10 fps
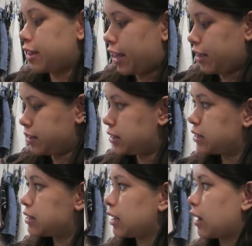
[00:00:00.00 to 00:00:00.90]

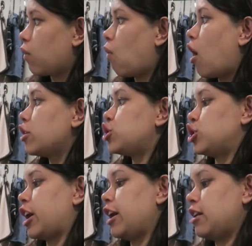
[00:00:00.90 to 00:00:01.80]
this and I
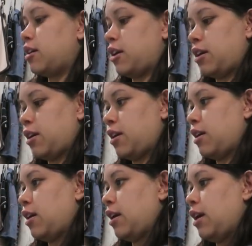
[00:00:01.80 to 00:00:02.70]
washed it.
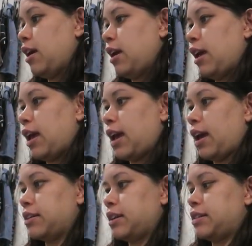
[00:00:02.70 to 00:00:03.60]

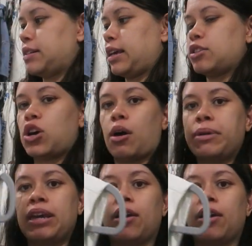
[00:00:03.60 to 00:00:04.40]
And it's like a Tommy